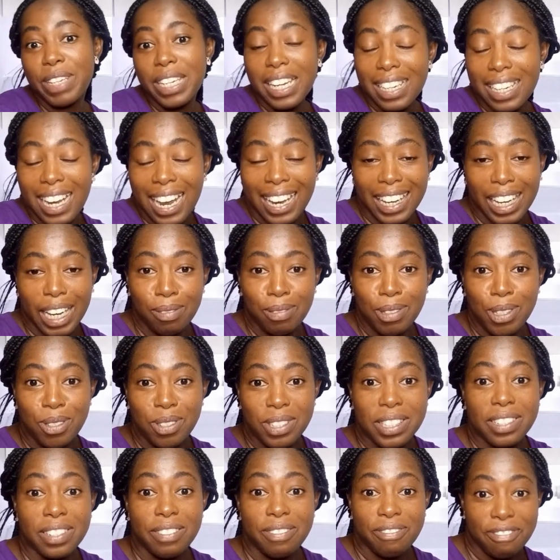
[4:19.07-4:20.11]
that I kept
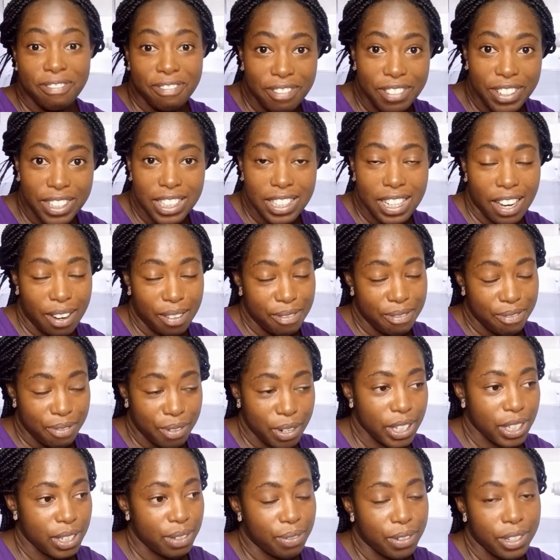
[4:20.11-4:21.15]
using fridge.
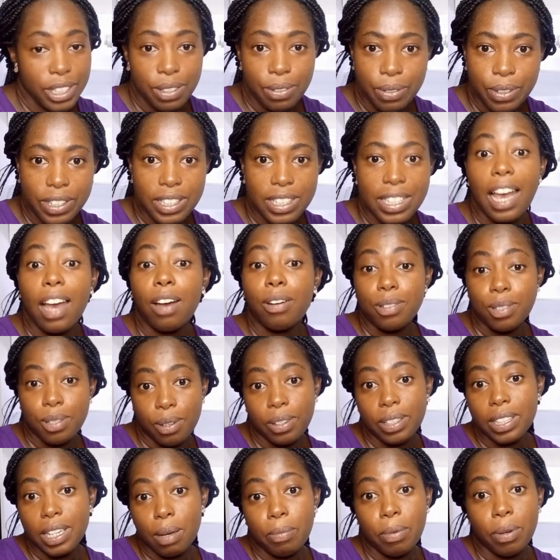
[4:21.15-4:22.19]
I was
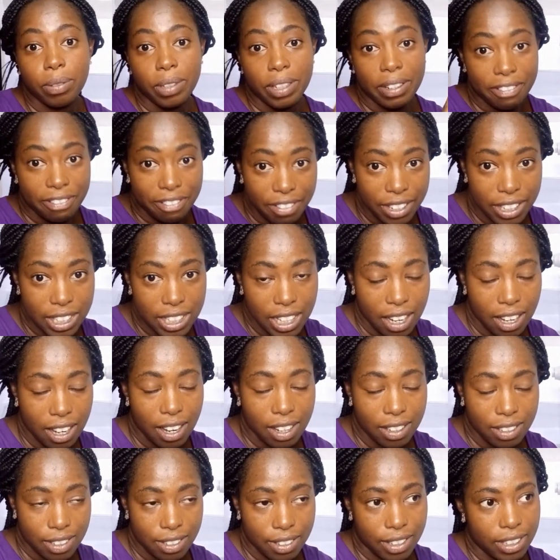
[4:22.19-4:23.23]
talking about the freezer,
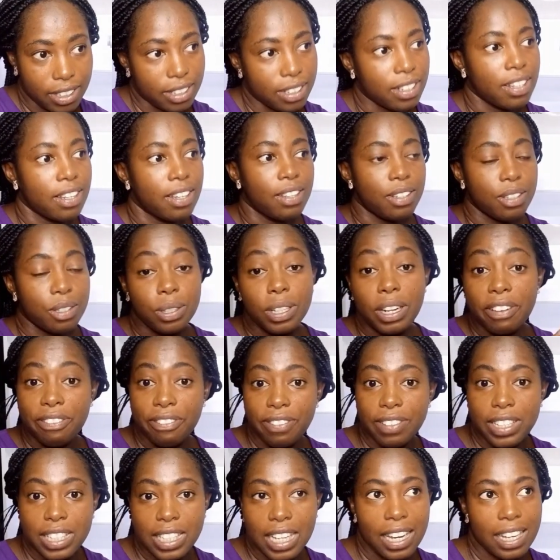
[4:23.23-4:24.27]
actually. So the
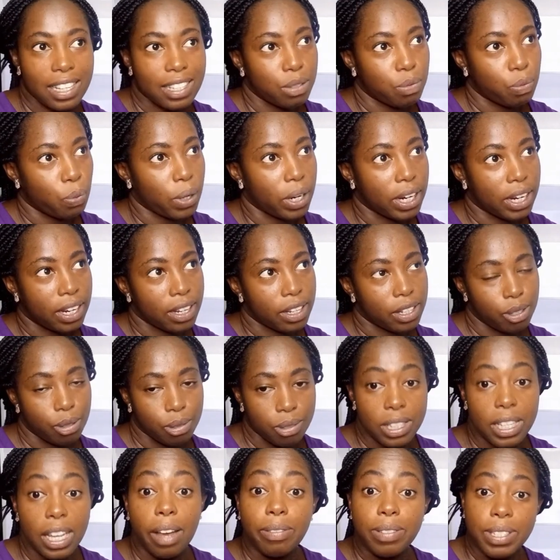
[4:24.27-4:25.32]
freezer is where your
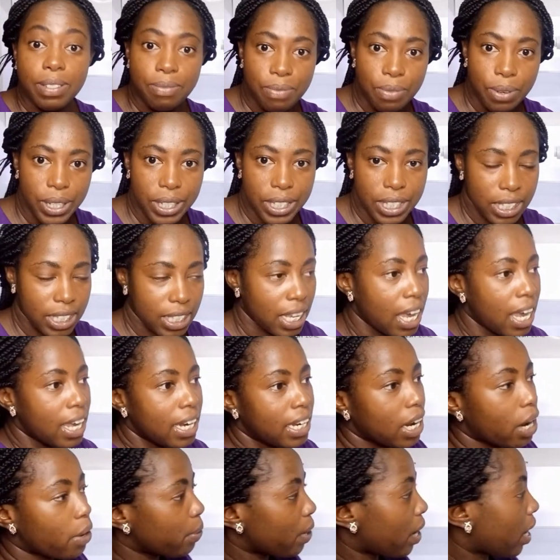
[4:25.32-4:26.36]
stuff freezes.
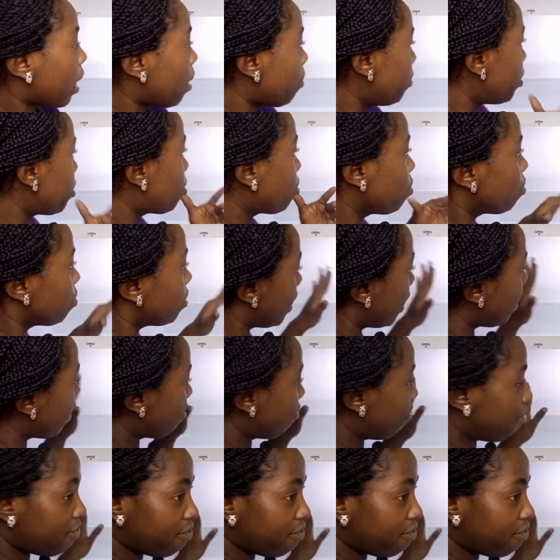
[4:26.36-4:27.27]
Now we are coming to the